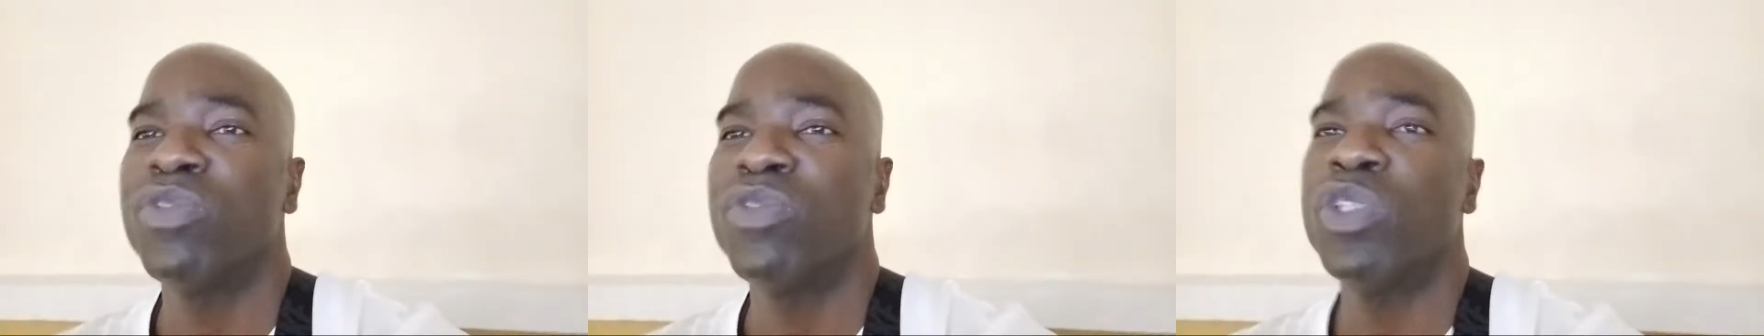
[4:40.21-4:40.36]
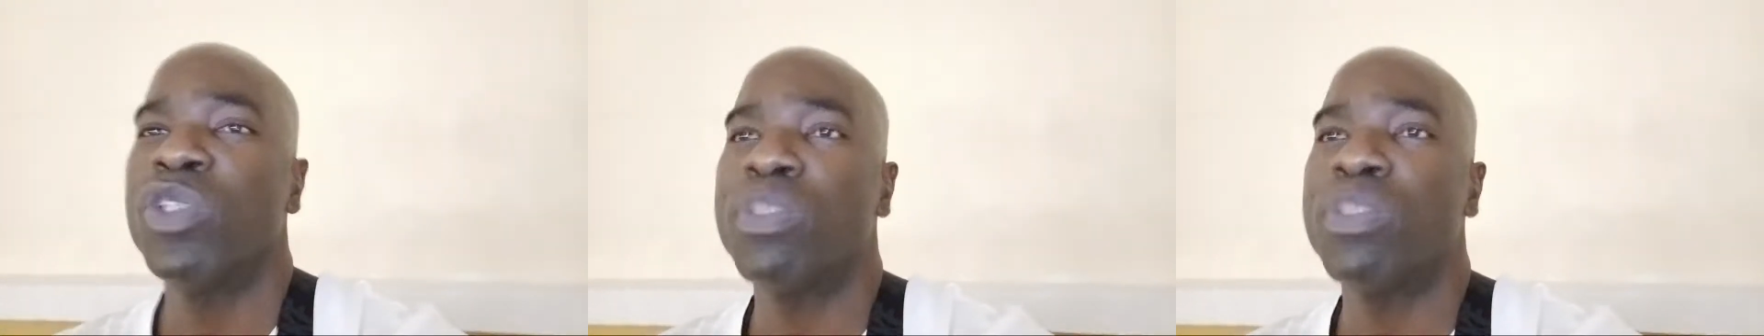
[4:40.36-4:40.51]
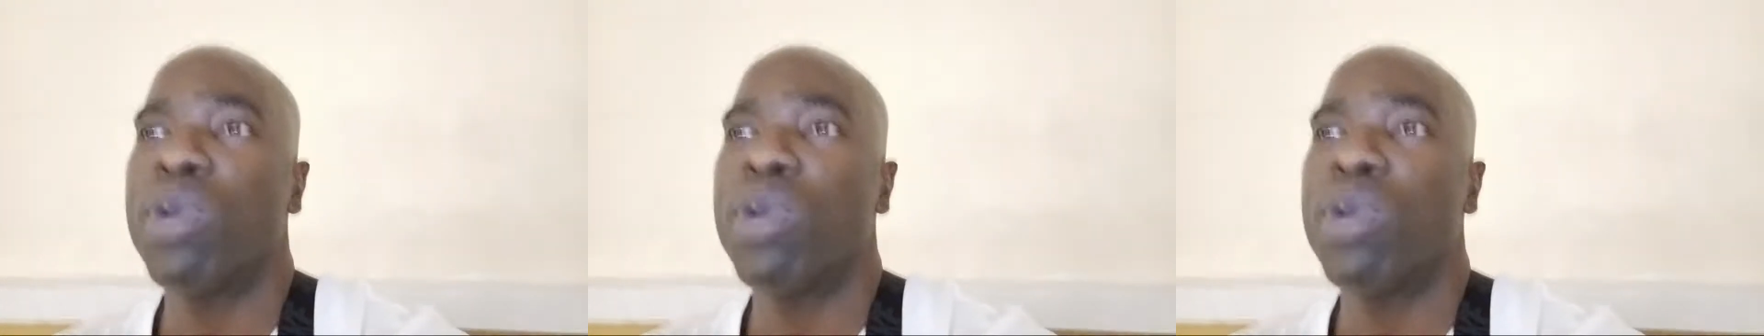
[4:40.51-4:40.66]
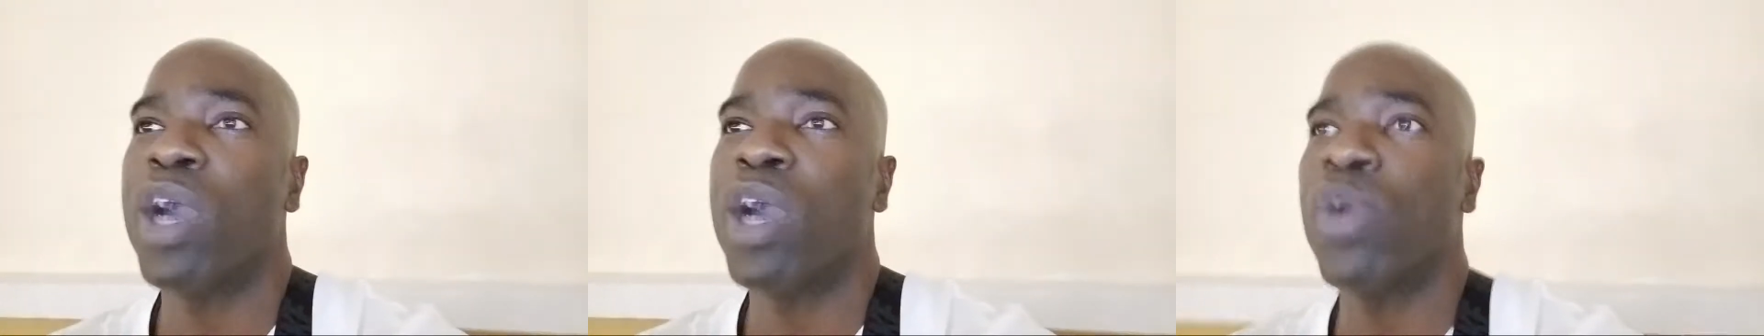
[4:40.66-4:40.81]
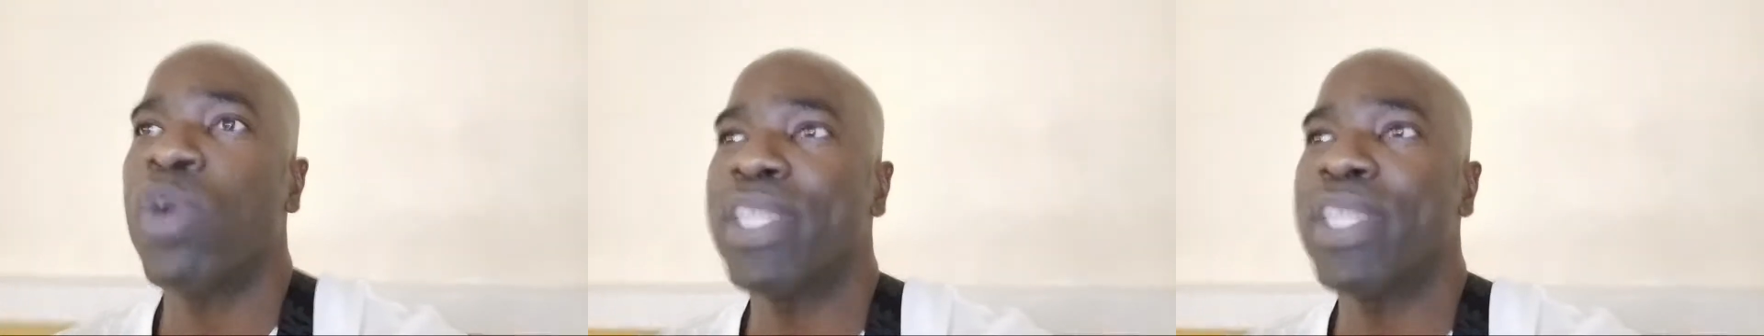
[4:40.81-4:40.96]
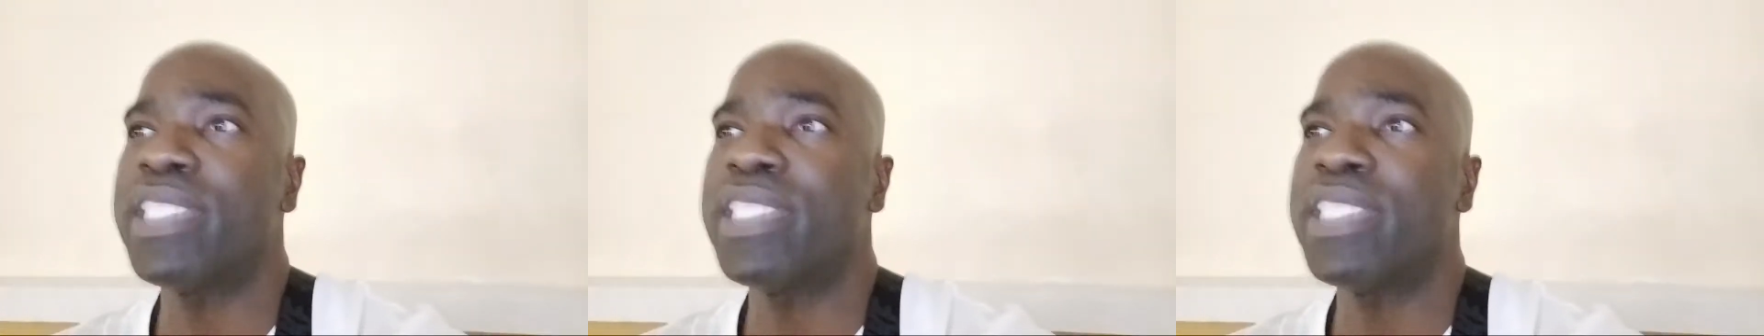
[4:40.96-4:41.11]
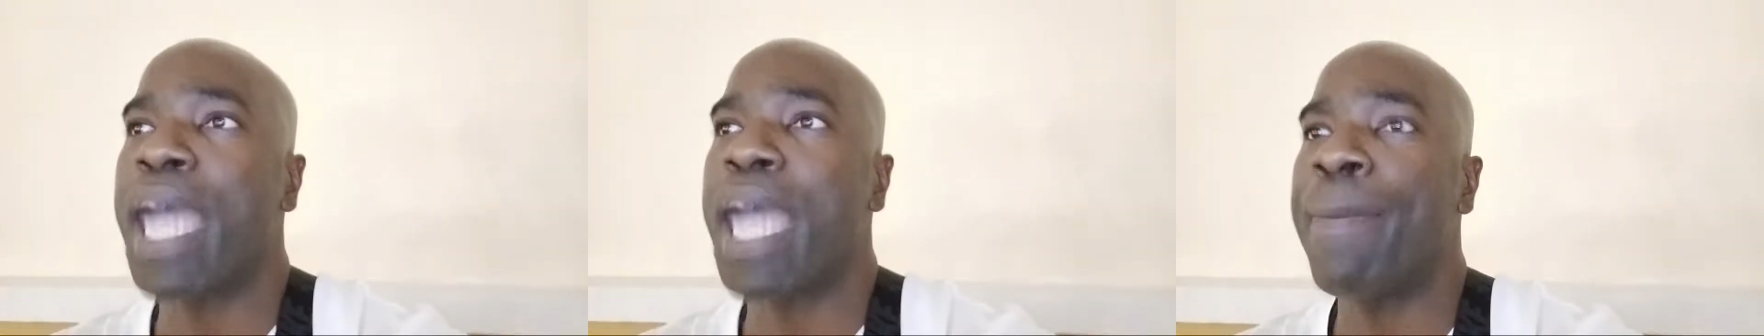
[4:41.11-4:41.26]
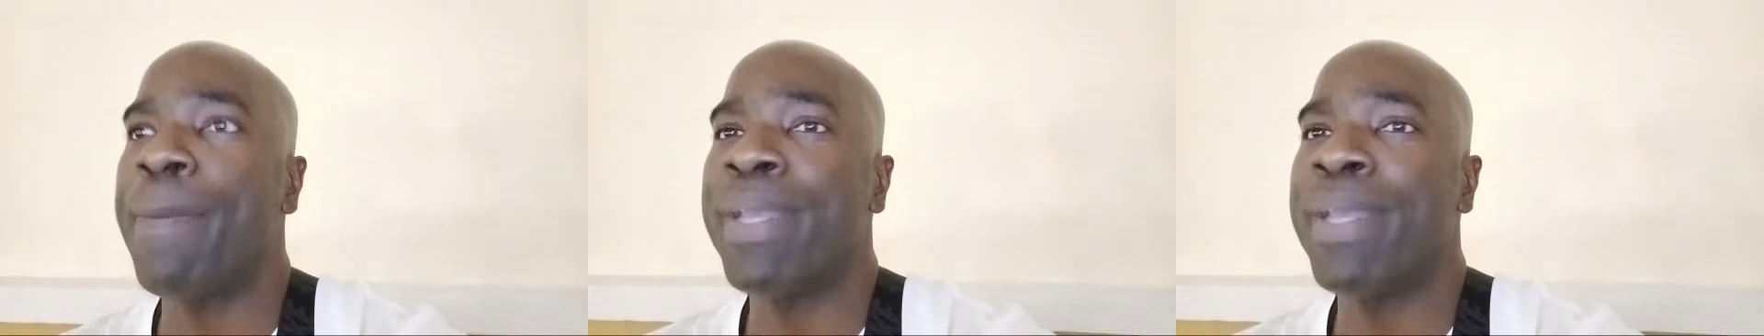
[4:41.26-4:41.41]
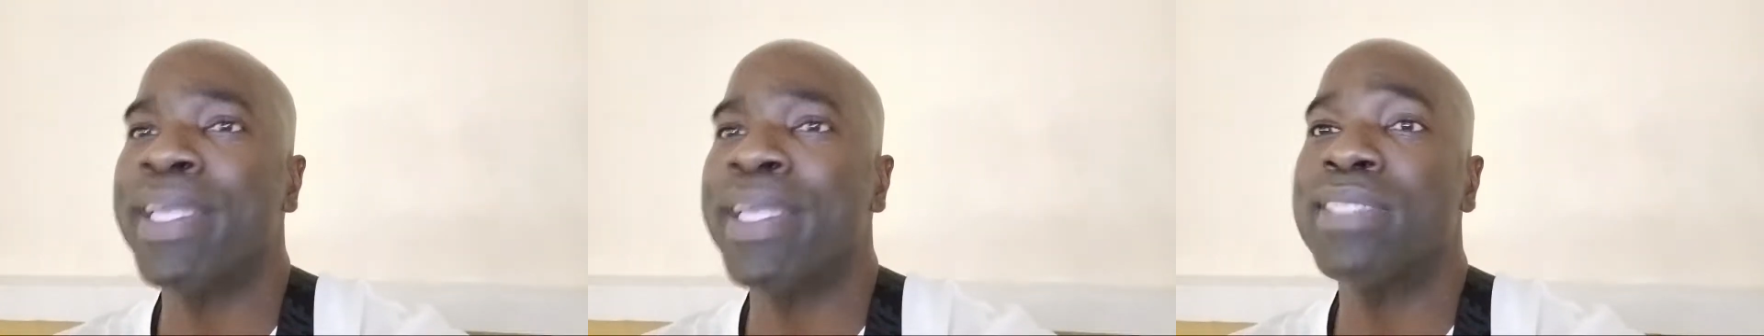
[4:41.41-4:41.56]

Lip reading: do some quick shopping,